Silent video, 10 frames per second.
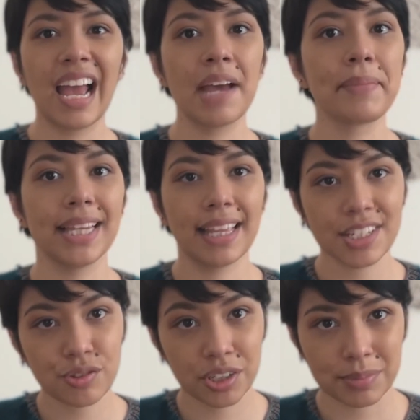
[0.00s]
And my
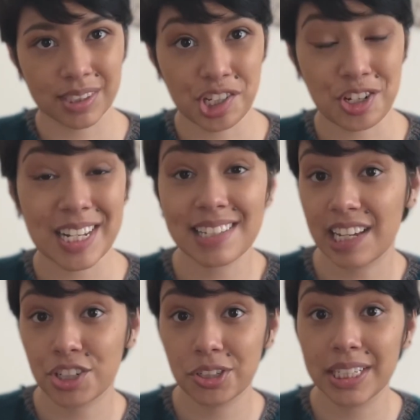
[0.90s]
last recommendation is
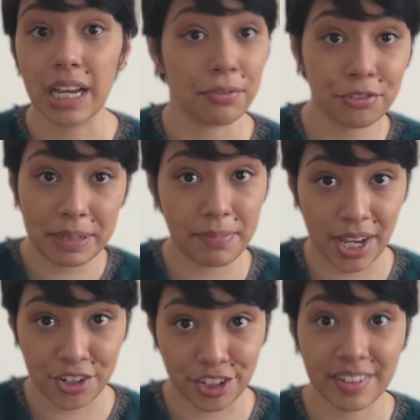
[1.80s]
actually a free
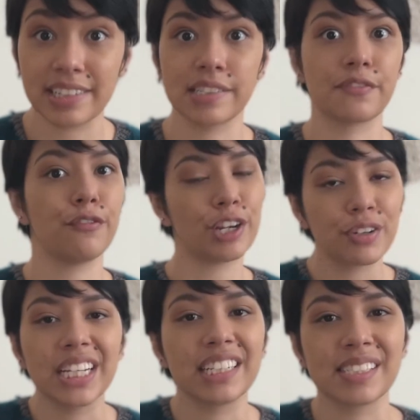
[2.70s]
pattern that is
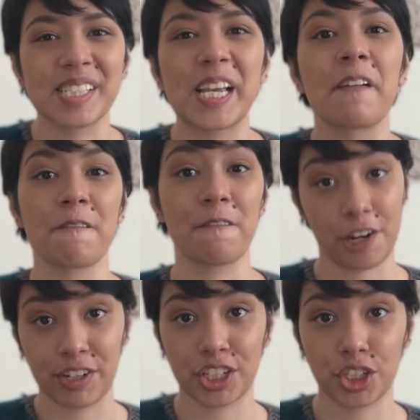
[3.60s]
very easy and
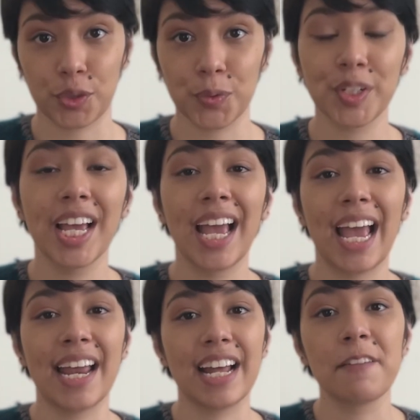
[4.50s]
very cute.
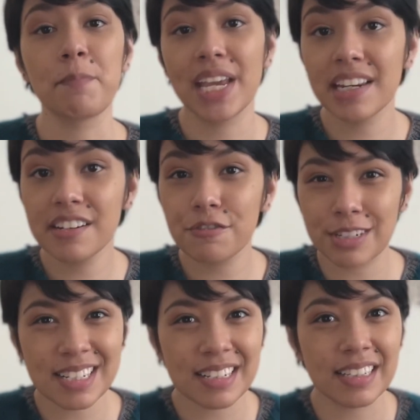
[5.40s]
And I made it
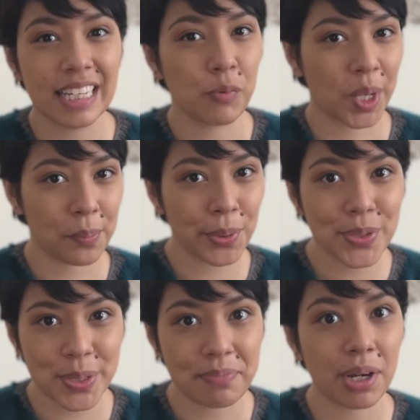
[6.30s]
recently. When I
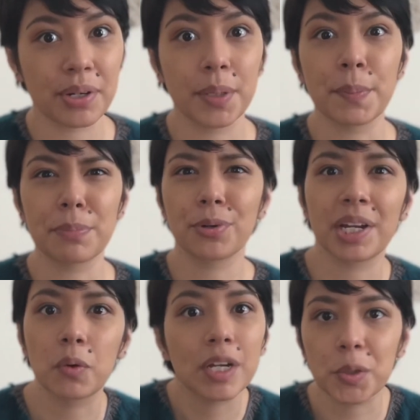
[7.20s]
posted about it, people kind
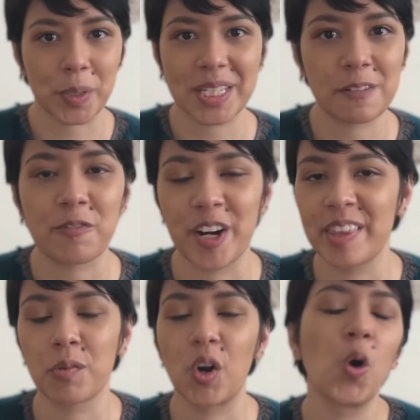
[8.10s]
of went crazy for it.
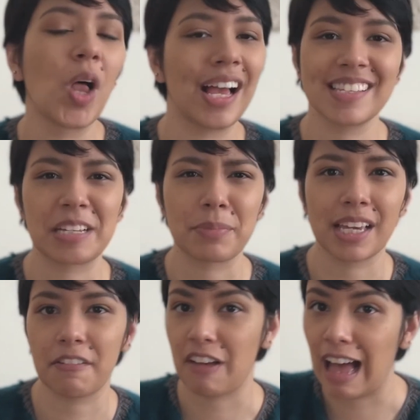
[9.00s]
They were all asking me
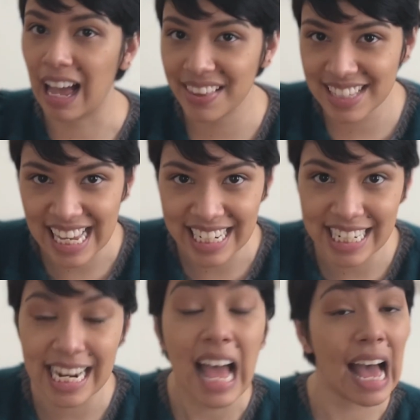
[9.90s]
if I designed it.